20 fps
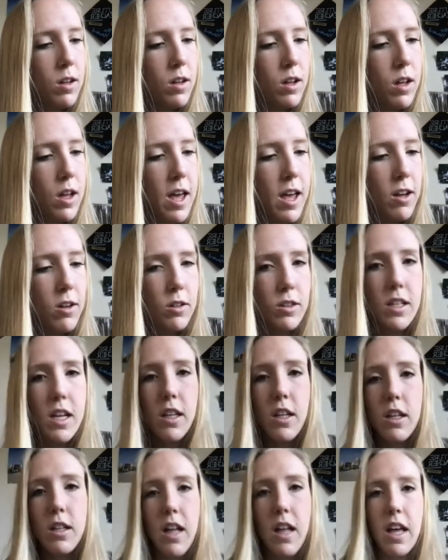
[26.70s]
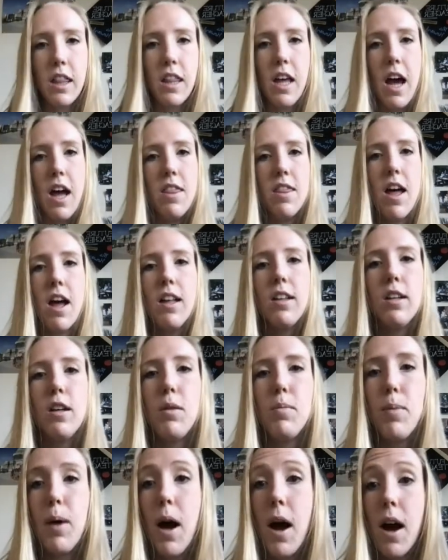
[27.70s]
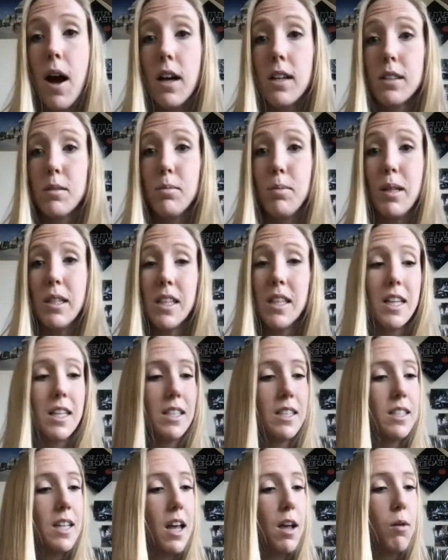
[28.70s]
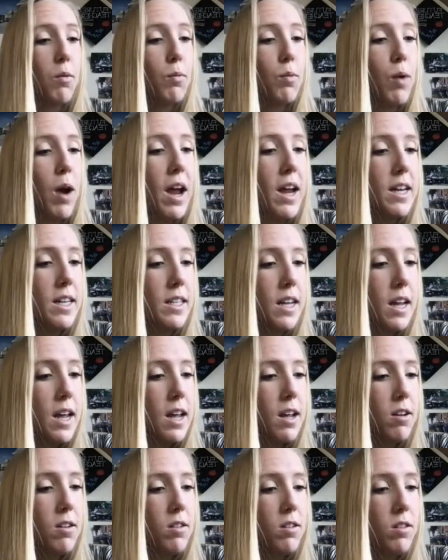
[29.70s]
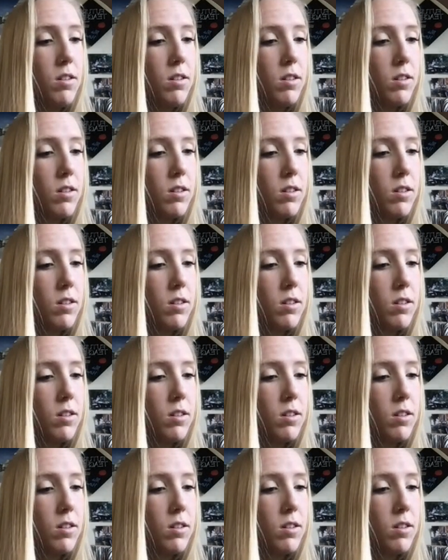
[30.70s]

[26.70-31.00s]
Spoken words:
angles that look like that. And that little box means that this is a right angle.